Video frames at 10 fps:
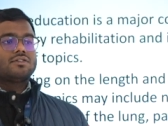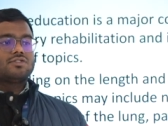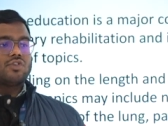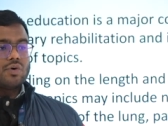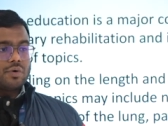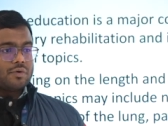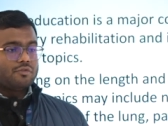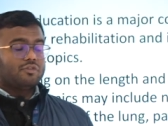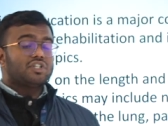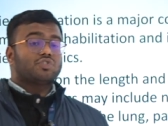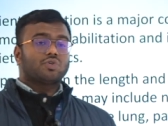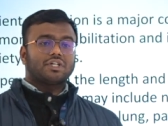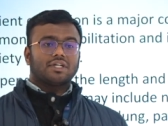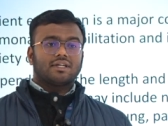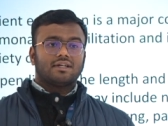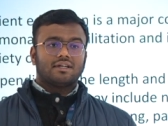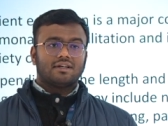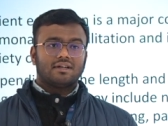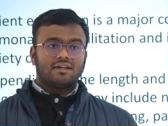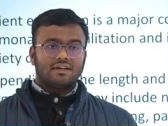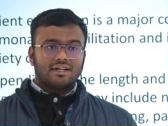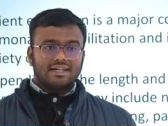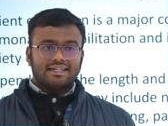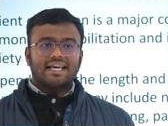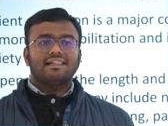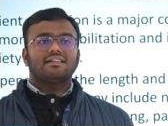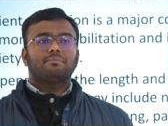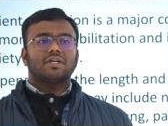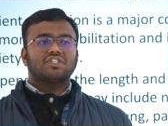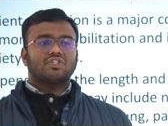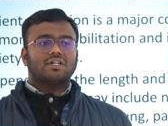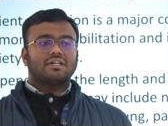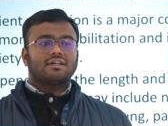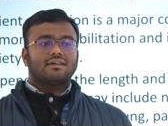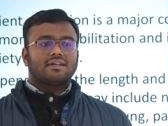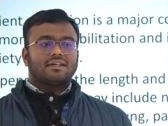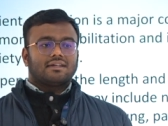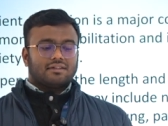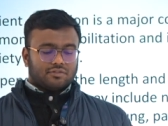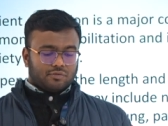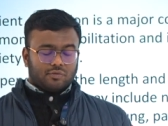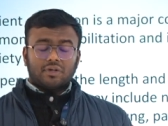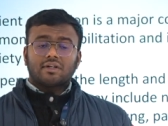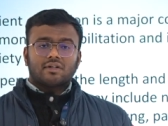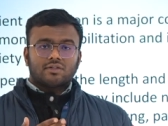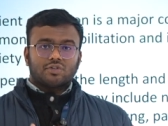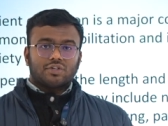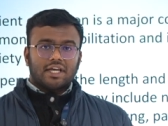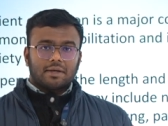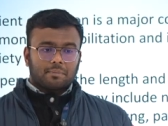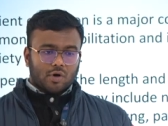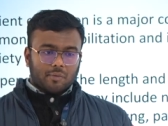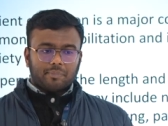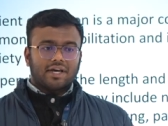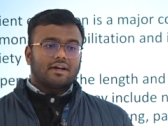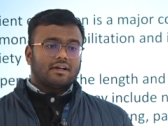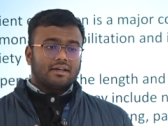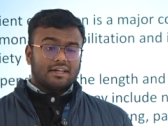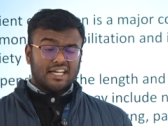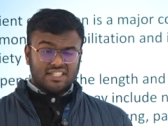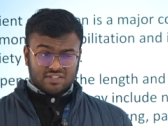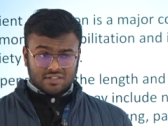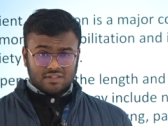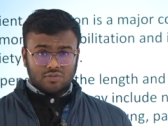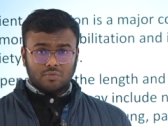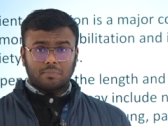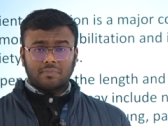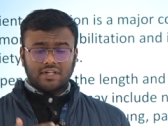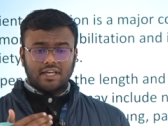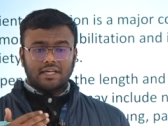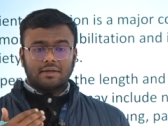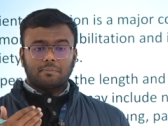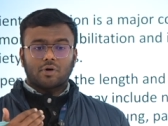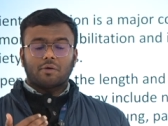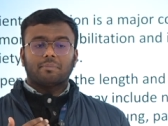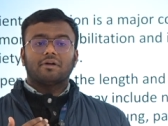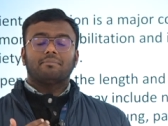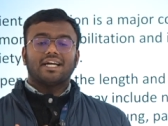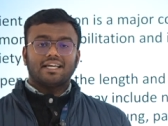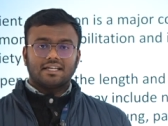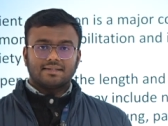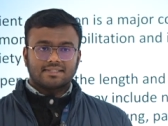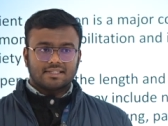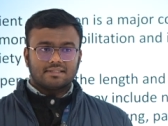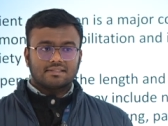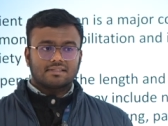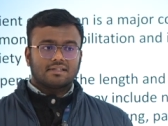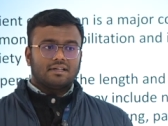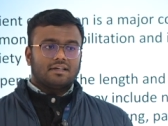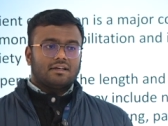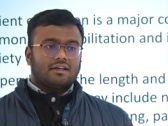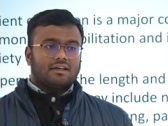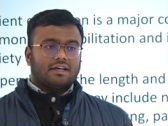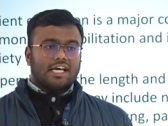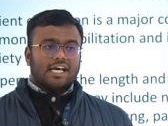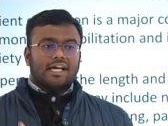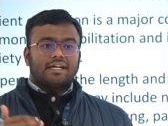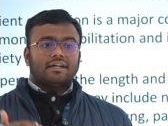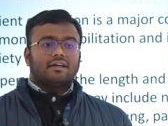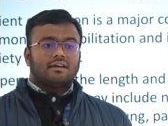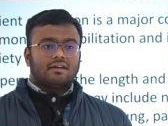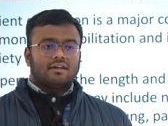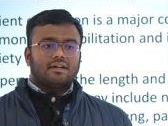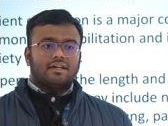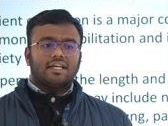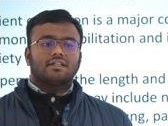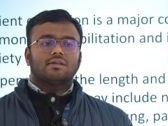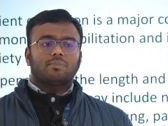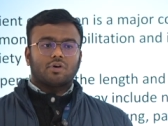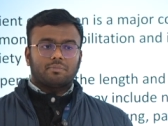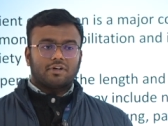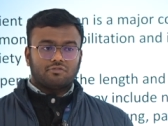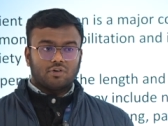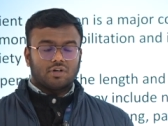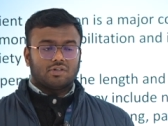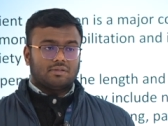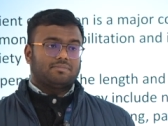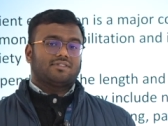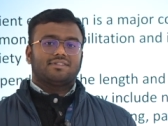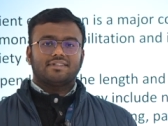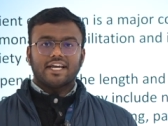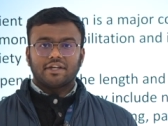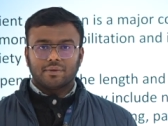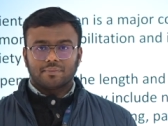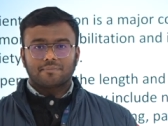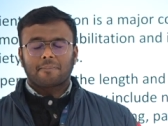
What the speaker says: So we should tell the patient to take proper rest, to take proper medications, and take the proper follow-ups. Thank you.